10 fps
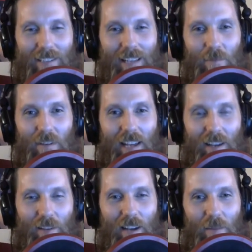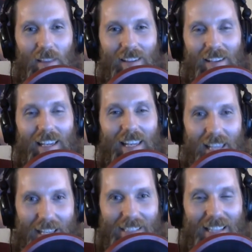that but now you got me thinking it
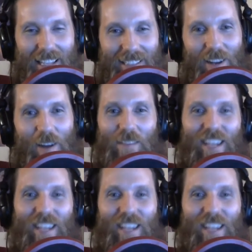is XCOM